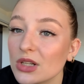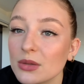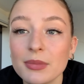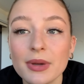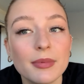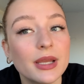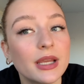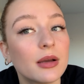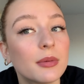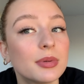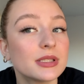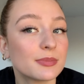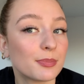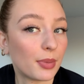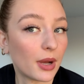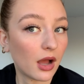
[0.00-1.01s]
My makeup
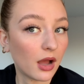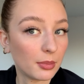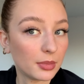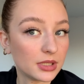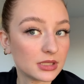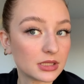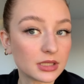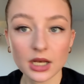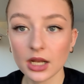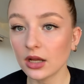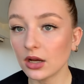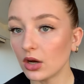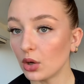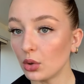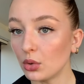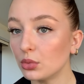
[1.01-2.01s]
is bombing today.
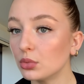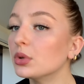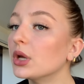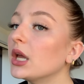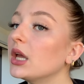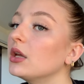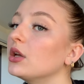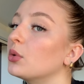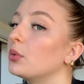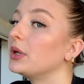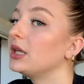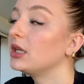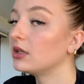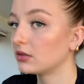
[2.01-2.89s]
Okay, queen.